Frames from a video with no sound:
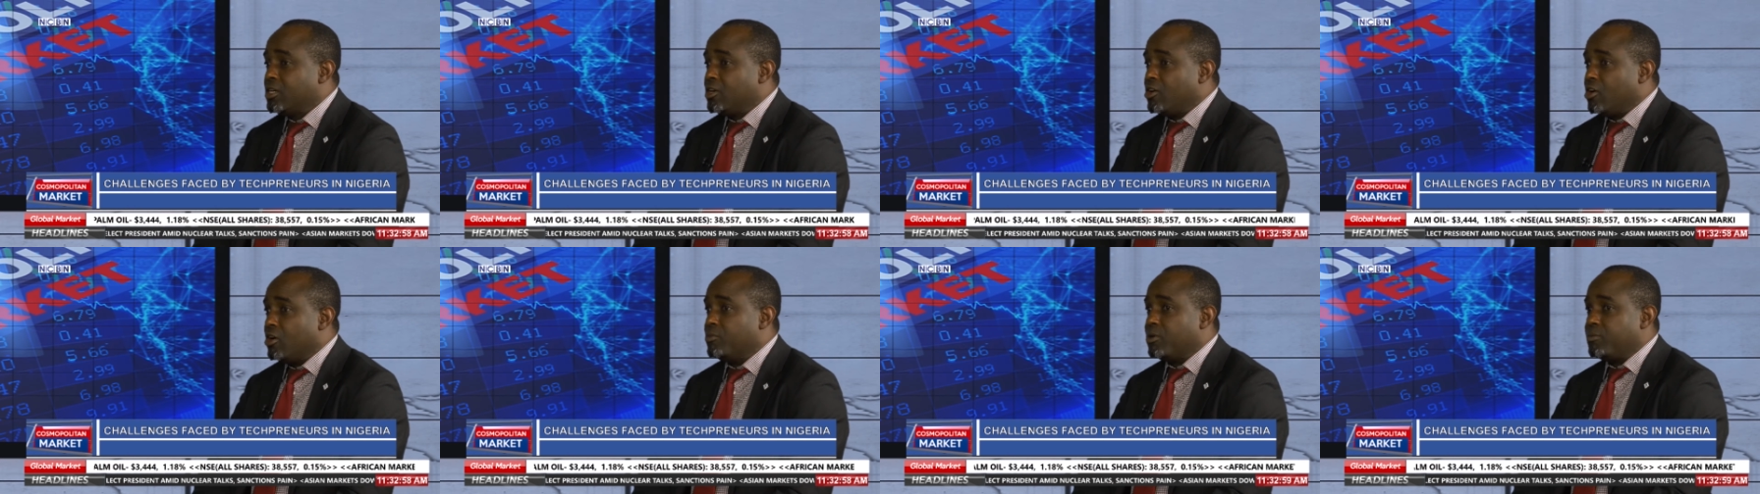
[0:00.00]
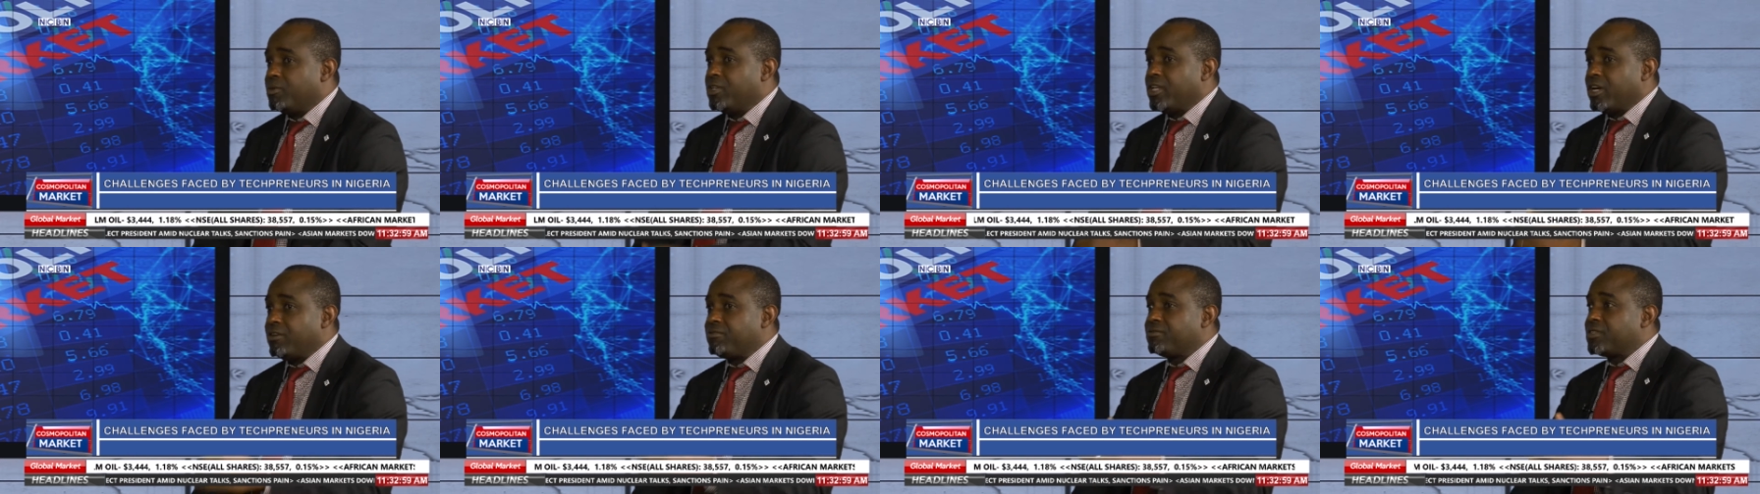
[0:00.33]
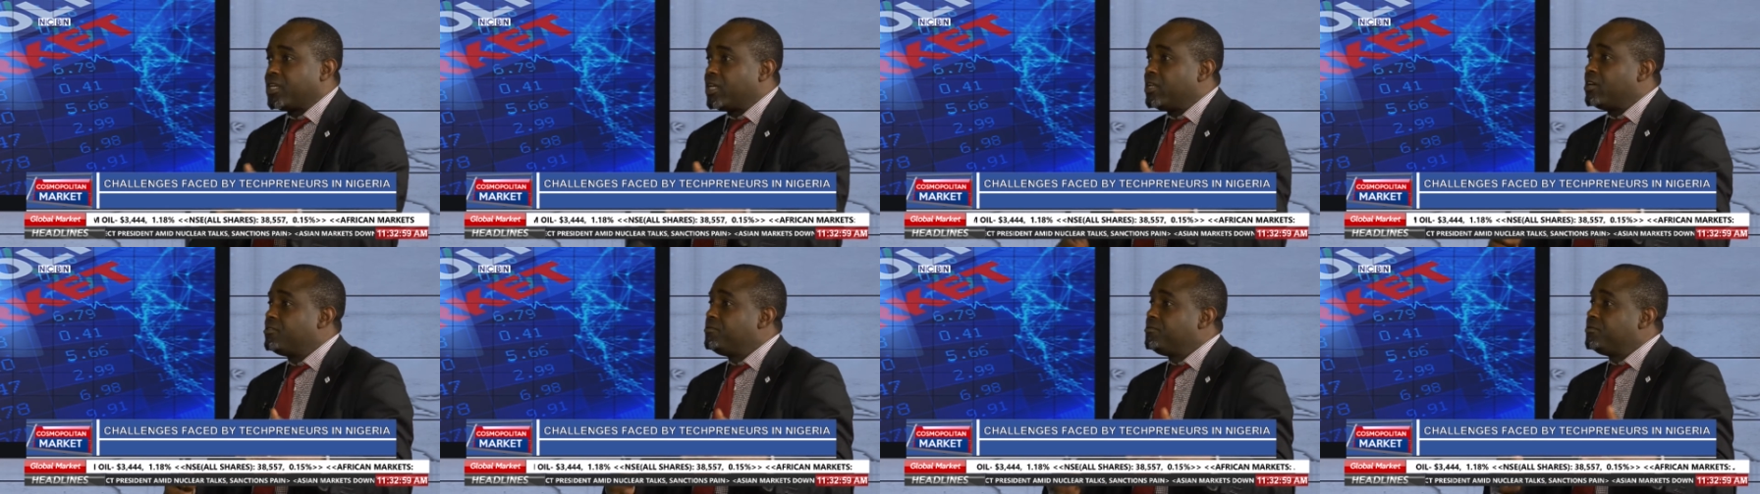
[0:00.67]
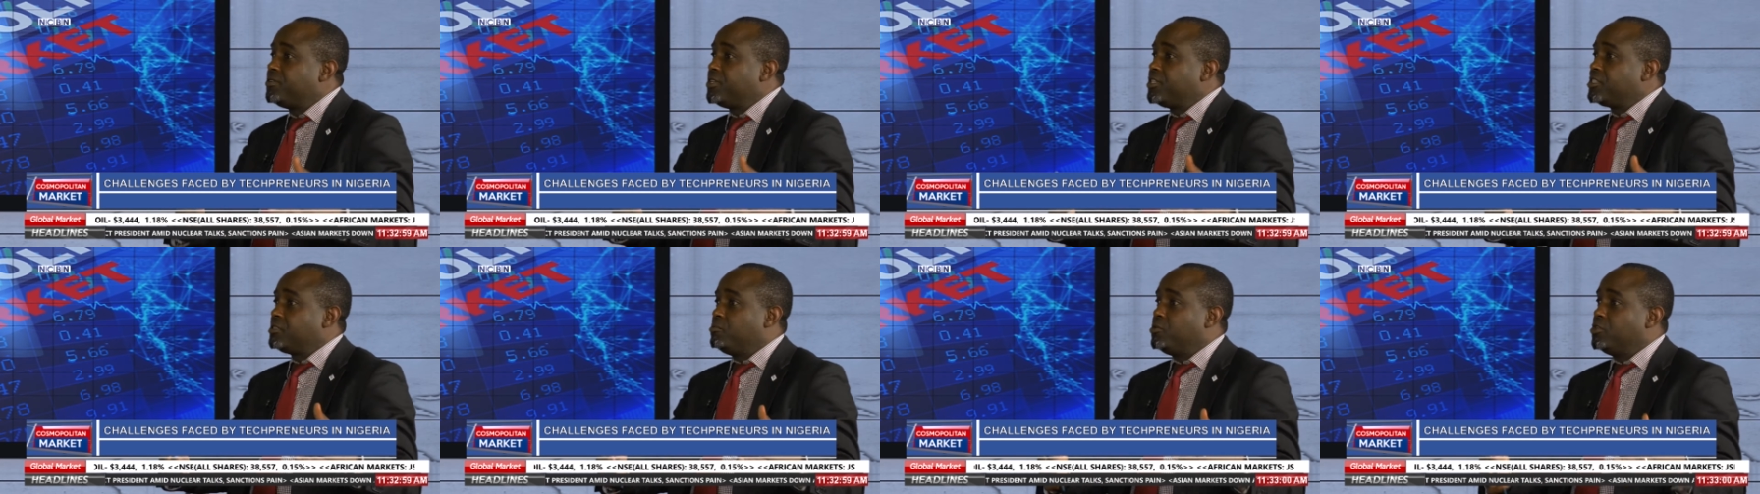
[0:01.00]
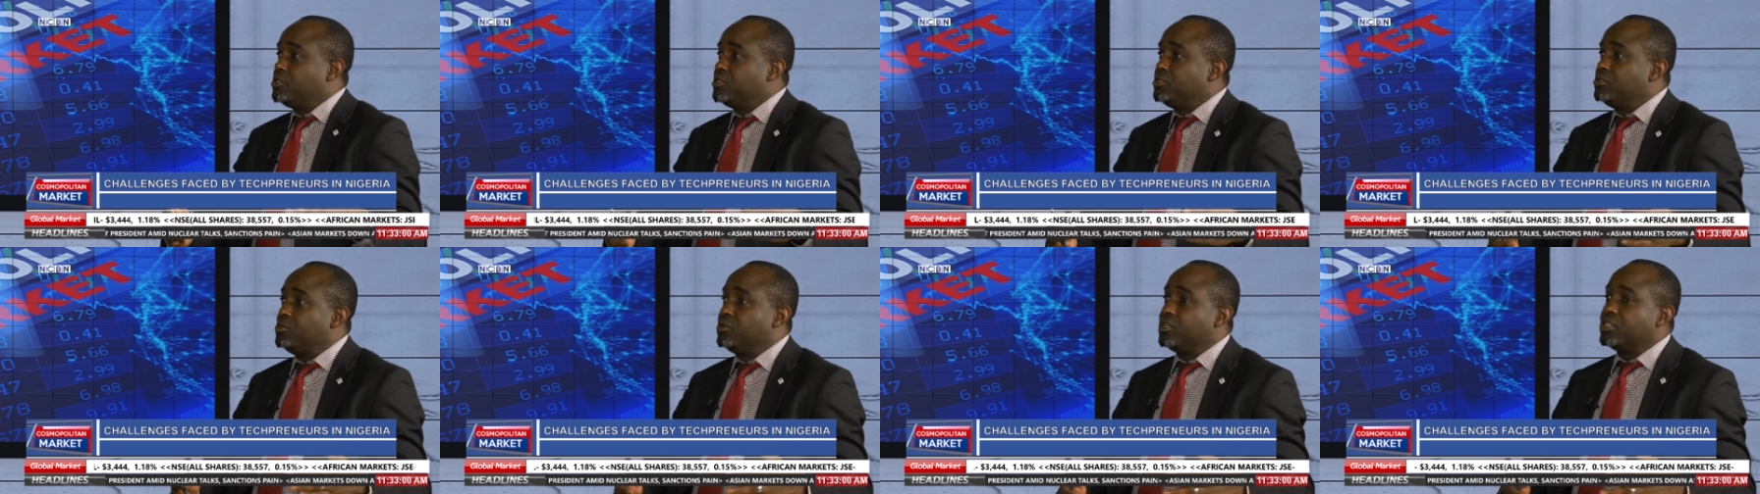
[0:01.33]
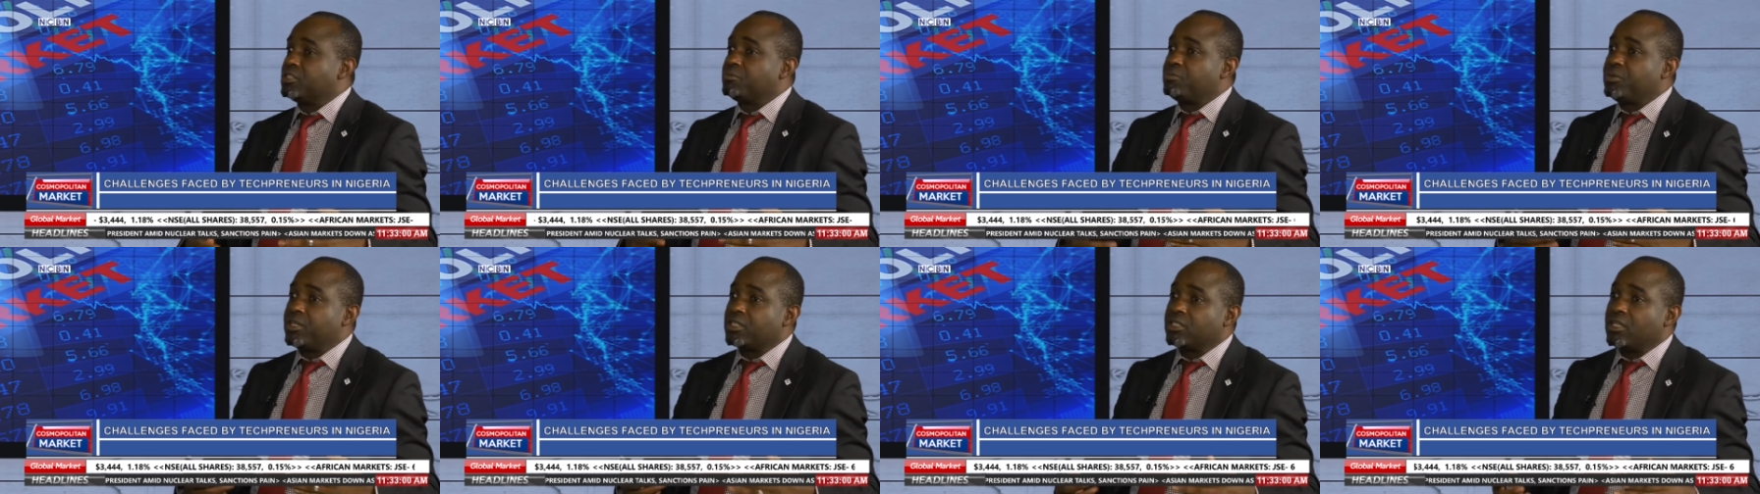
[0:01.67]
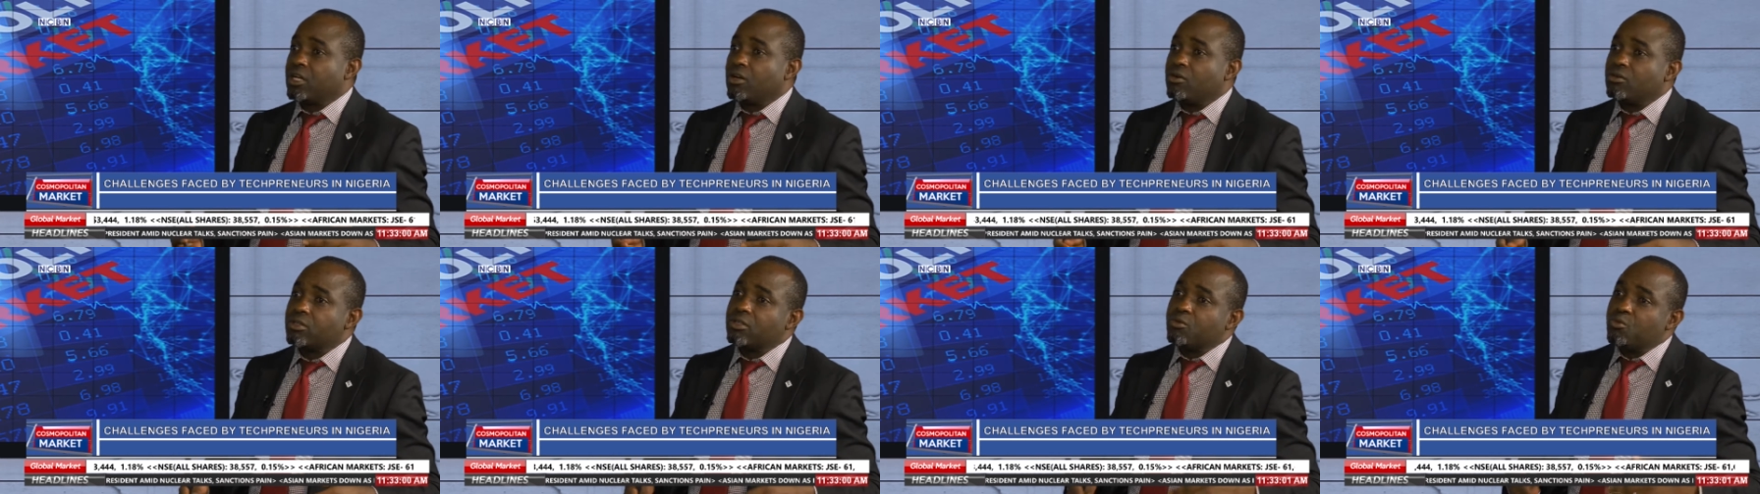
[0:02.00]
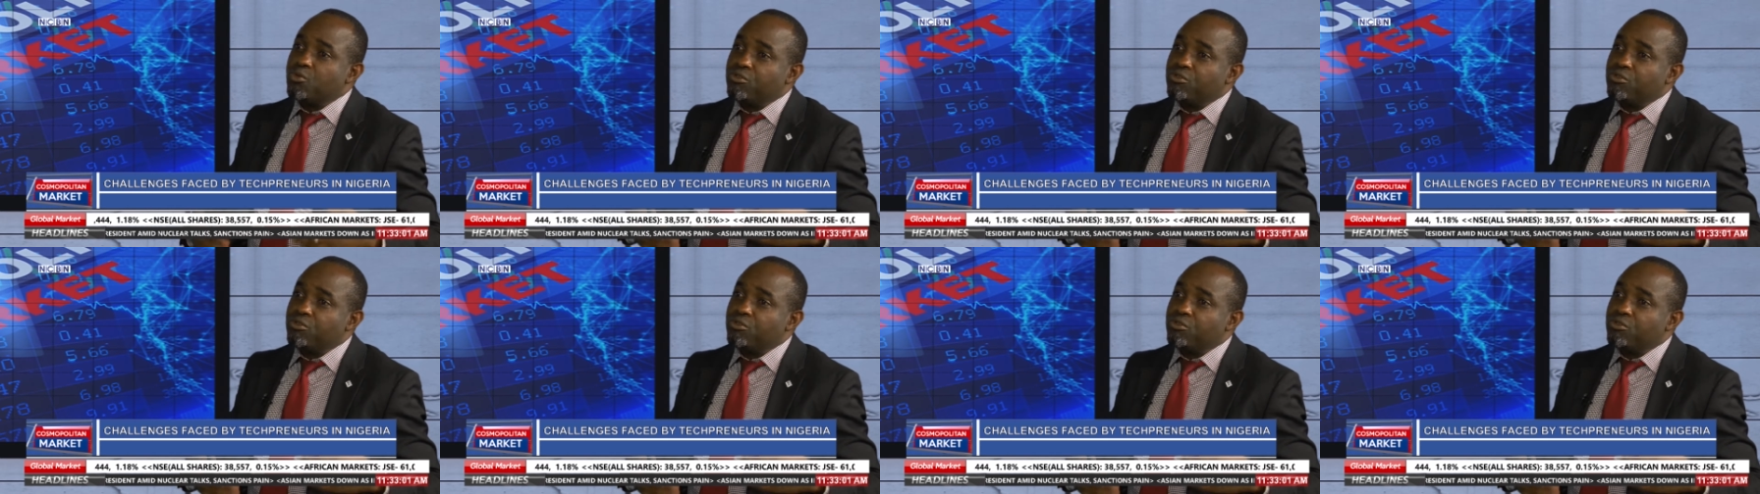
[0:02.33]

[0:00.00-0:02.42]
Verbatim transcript: or maybe after that first money, you expect that, okay,